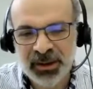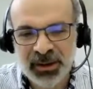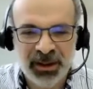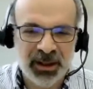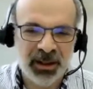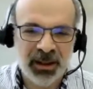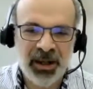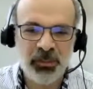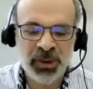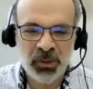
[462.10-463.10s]

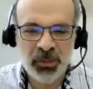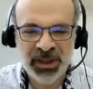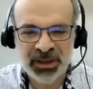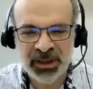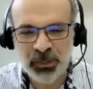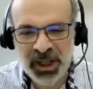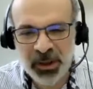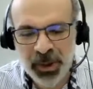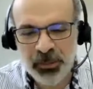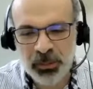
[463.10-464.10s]
have been repeated in many
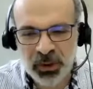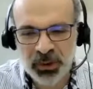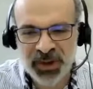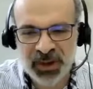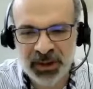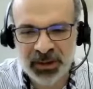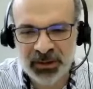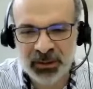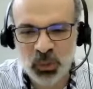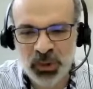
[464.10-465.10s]
papers, and it
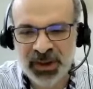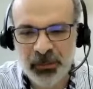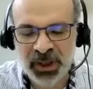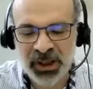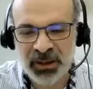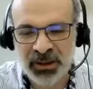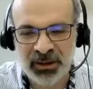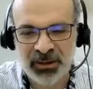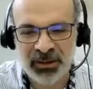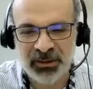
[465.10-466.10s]
looks something
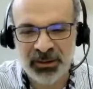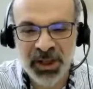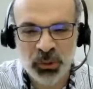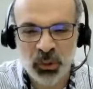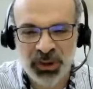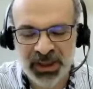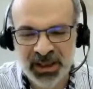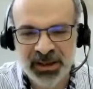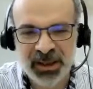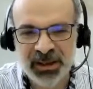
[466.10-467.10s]
ridiculous
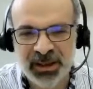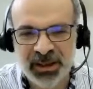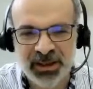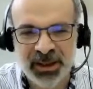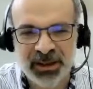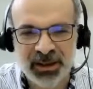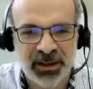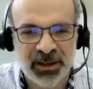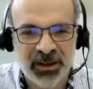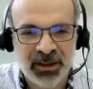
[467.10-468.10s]
like that. And then
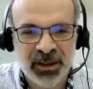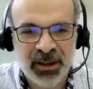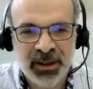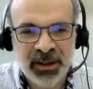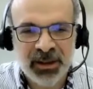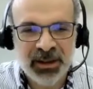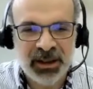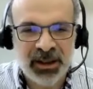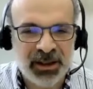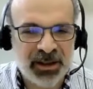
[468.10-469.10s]

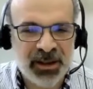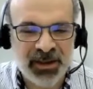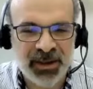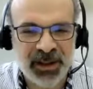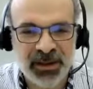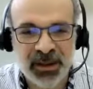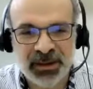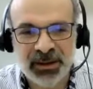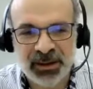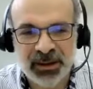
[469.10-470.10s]
he said
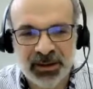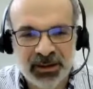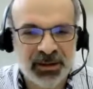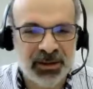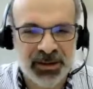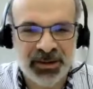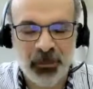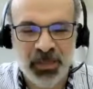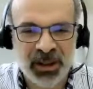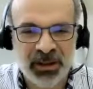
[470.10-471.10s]
that
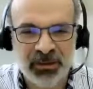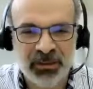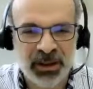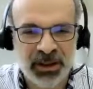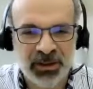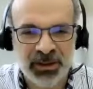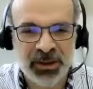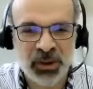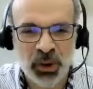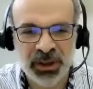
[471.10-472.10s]
something
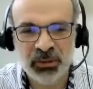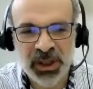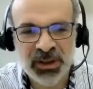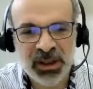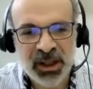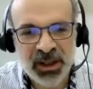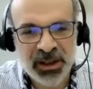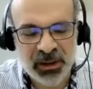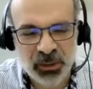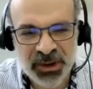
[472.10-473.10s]
that you can read
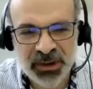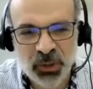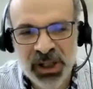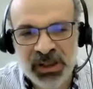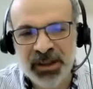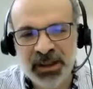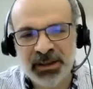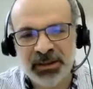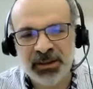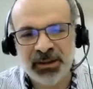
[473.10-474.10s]
here on the screen,
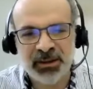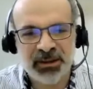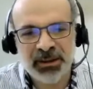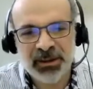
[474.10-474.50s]
that